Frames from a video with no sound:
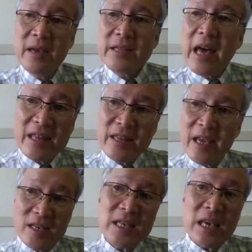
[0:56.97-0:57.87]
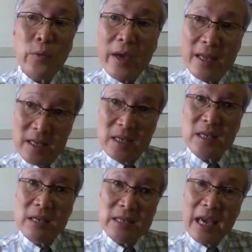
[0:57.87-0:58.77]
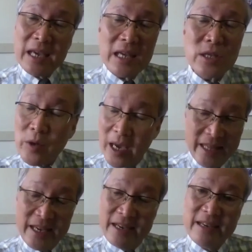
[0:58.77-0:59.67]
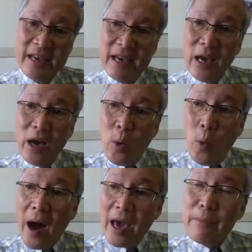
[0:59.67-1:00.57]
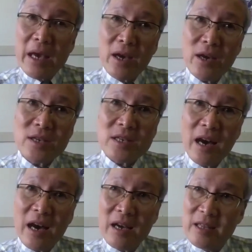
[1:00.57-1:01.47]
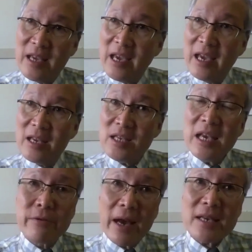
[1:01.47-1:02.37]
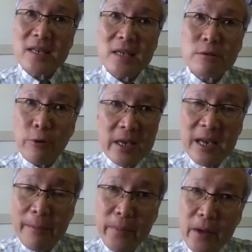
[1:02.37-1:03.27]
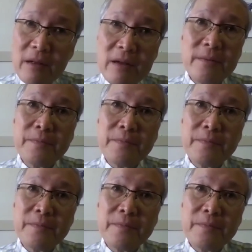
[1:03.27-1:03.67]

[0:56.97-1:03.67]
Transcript: than the seaweeds taken together. Why? Because the seagrasses, for example,